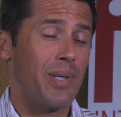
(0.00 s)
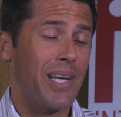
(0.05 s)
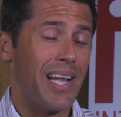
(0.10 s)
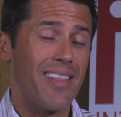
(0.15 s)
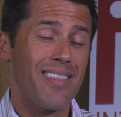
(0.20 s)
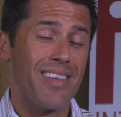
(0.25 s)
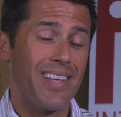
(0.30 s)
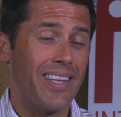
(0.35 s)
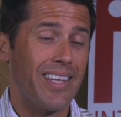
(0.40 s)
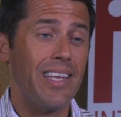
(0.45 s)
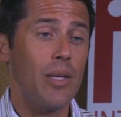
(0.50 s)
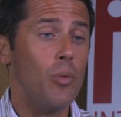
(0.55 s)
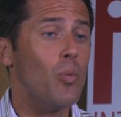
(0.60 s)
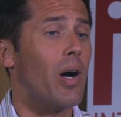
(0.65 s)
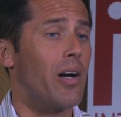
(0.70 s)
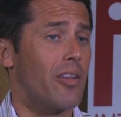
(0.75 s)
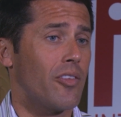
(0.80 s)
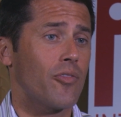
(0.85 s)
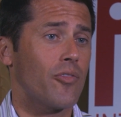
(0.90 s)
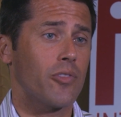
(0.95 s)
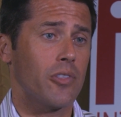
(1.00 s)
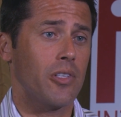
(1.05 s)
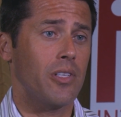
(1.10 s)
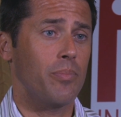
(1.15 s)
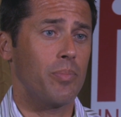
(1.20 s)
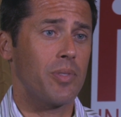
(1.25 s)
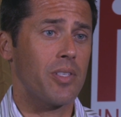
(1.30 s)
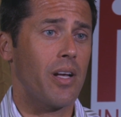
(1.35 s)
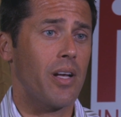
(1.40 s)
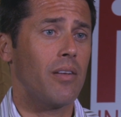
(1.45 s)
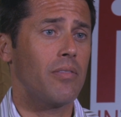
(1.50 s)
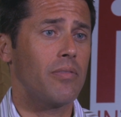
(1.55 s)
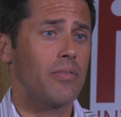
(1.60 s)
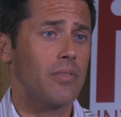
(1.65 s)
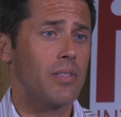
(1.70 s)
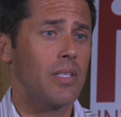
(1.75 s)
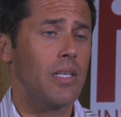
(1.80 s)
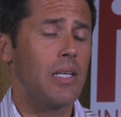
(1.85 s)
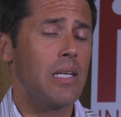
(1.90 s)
and I think he wants for himself.